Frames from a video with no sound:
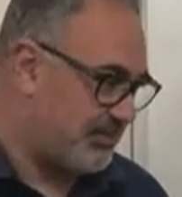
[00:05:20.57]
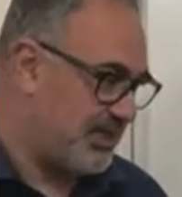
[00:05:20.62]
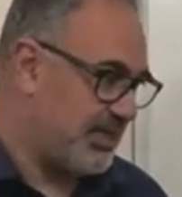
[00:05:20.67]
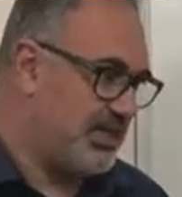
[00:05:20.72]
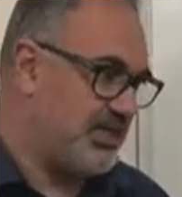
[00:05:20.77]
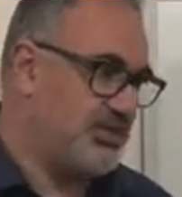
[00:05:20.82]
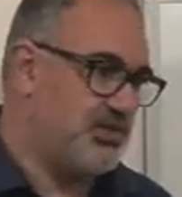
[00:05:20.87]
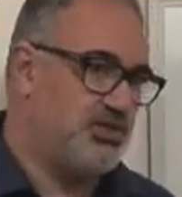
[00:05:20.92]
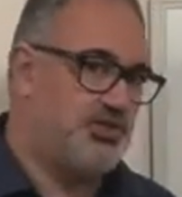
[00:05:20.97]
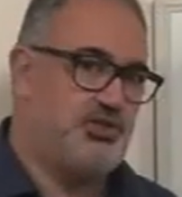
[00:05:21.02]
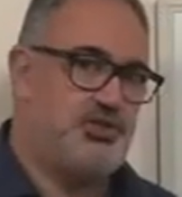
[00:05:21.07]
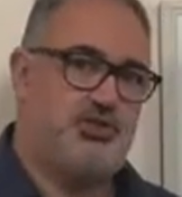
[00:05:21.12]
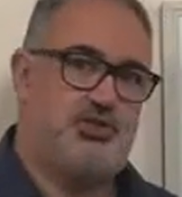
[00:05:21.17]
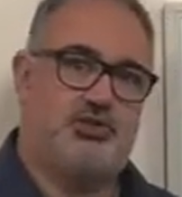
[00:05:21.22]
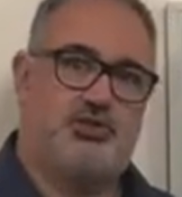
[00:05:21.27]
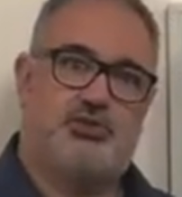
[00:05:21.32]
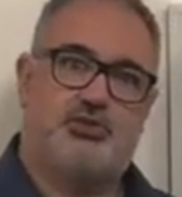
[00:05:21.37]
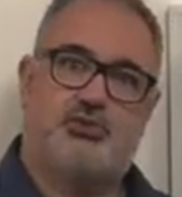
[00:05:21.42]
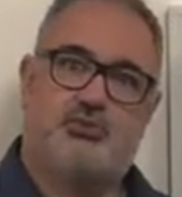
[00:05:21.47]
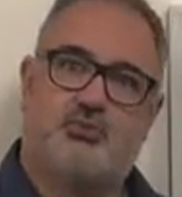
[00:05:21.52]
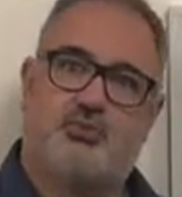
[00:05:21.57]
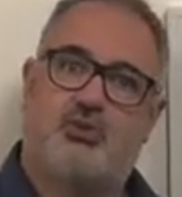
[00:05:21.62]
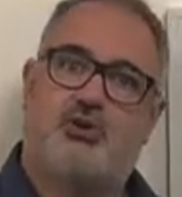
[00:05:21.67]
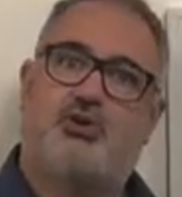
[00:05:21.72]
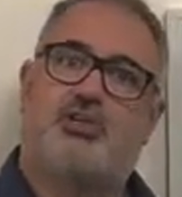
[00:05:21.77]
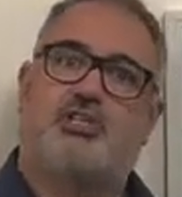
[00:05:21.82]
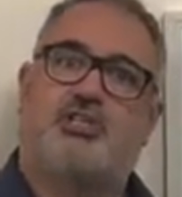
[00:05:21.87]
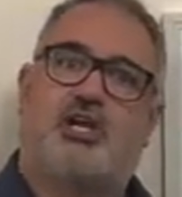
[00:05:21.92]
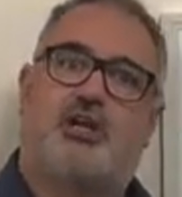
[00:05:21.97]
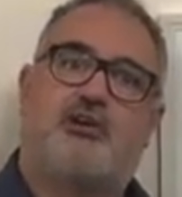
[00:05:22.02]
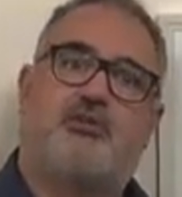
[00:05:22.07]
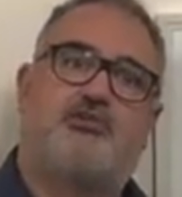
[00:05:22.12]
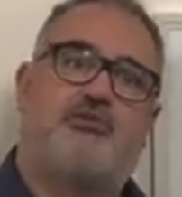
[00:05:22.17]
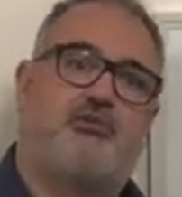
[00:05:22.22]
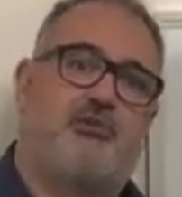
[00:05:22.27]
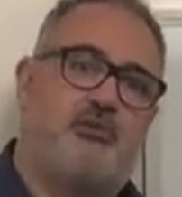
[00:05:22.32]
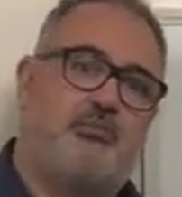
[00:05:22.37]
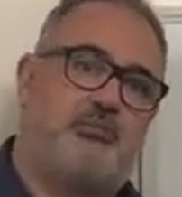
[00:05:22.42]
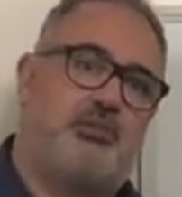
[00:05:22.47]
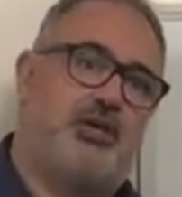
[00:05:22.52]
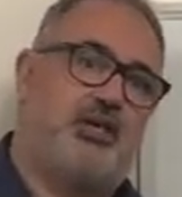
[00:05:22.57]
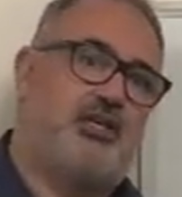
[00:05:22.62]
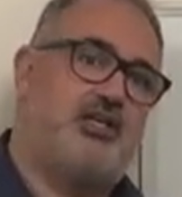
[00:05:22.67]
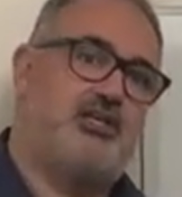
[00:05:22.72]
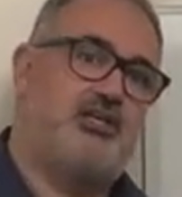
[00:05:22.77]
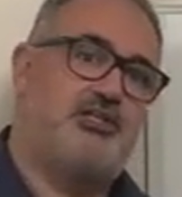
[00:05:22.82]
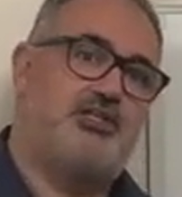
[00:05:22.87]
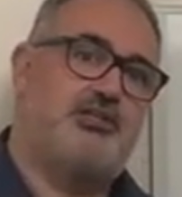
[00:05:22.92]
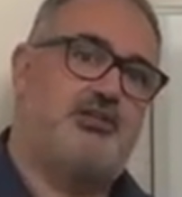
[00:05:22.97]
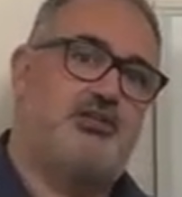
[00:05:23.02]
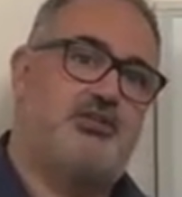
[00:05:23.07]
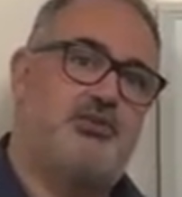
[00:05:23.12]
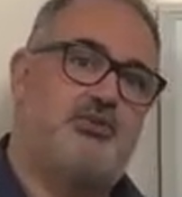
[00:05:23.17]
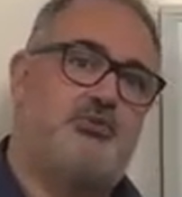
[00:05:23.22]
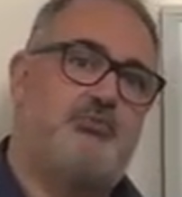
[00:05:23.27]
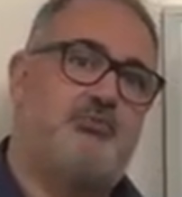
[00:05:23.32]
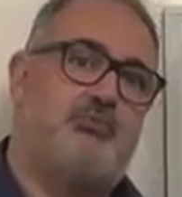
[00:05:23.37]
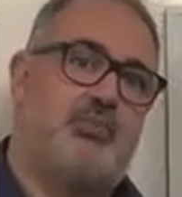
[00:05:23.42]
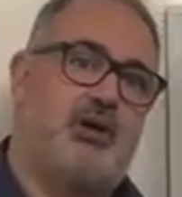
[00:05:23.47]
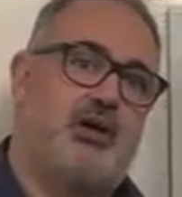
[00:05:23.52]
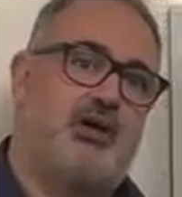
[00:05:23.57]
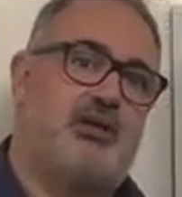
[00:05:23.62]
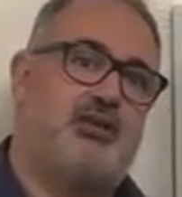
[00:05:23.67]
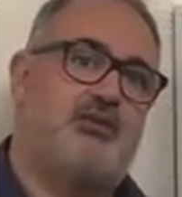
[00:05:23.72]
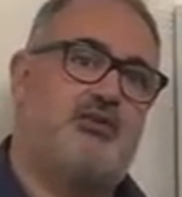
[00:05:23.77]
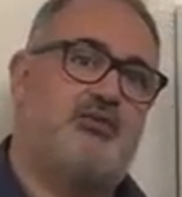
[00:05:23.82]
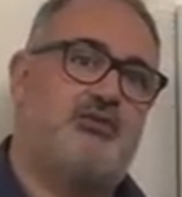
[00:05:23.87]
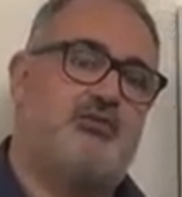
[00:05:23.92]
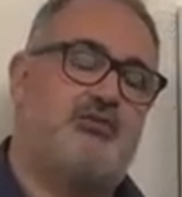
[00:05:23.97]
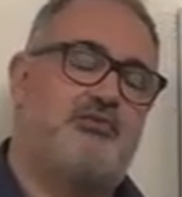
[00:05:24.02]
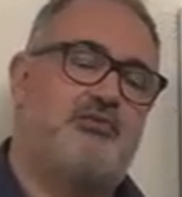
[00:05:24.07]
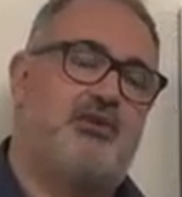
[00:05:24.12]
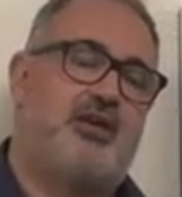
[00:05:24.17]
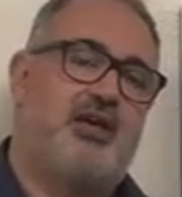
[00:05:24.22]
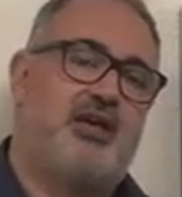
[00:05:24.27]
is just watch out for the patient who might have